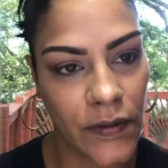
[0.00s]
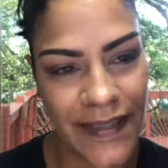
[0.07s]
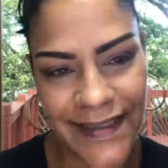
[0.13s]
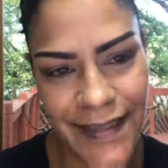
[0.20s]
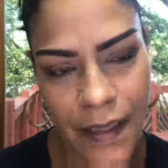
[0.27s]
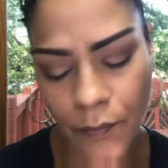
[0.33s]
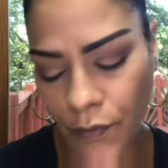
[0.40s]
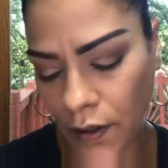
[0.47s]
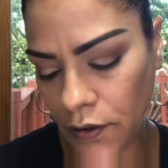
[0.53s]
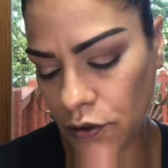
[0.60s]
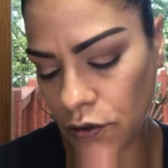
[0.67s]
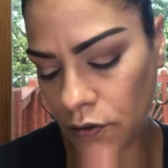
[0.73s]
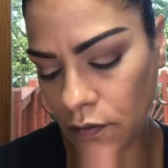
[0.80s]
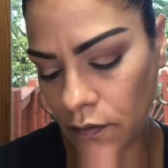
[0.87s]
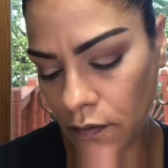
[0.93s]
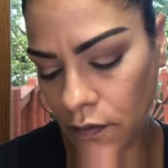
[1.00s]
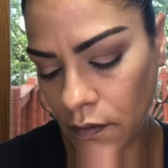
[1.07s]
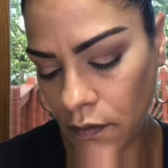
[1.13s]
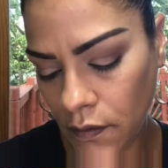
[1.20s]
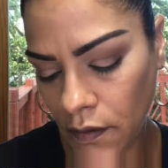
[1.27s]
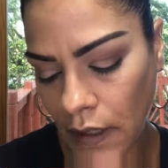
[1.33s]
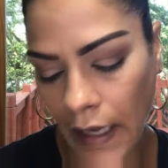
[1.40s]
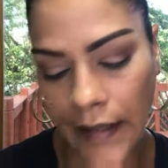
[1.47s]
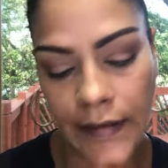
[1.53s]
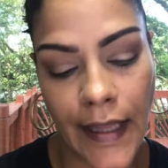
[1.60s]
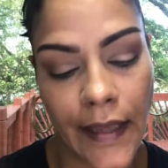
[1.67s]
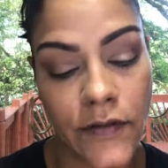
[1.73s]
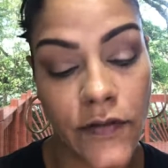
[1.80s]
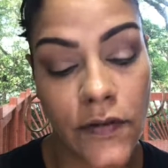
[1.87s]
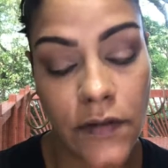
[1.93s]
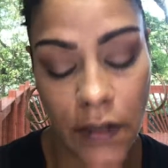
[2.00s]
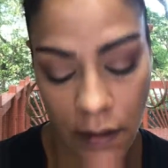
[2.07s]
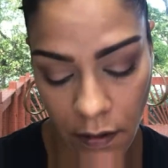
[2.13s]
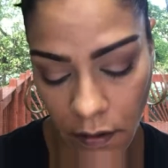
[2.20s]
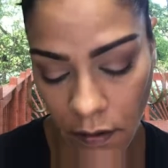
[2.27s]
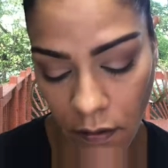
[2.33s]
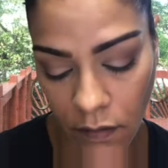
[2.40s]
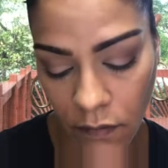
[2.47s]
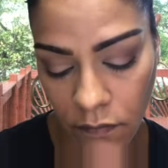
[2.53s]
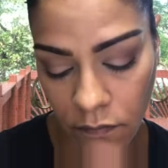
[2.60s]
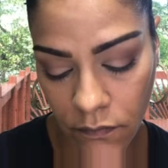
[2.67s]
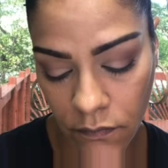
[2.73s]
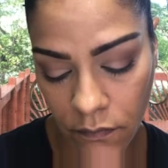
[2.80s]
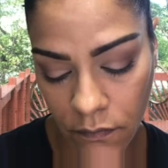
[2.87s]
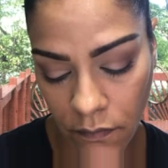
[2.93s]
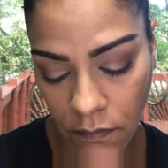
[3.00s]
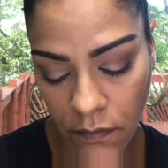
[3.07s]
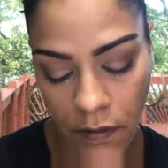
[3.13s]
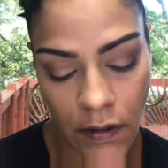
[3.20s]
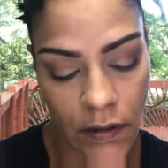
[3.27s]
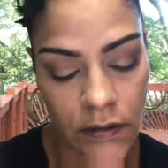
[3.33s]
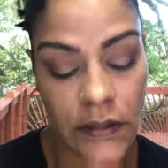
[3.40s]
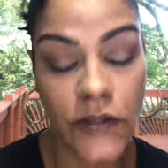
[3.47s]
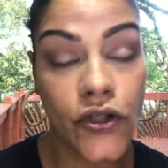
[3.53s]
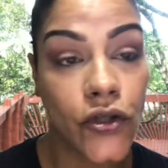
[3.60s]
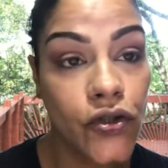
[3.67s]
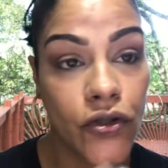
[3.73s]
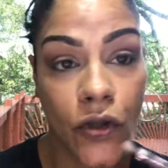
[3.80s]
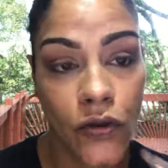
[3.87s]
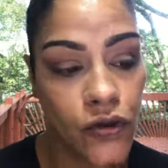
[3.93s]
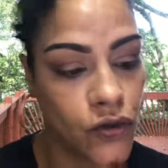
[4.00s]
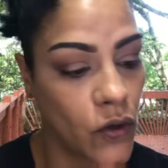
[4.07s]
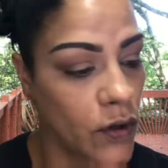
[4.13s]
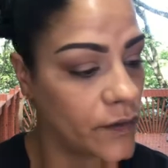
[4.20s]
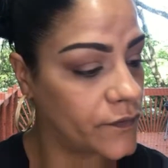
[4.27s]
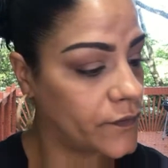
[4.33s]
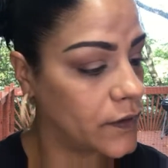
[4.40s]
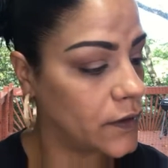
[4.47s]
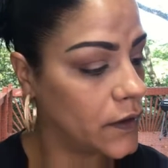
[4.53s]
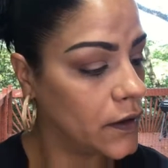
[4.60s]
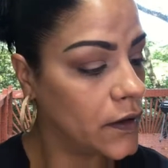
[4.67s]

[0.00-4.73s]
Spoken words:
with the same brush, and Dazzle's gonna go, these are so soft,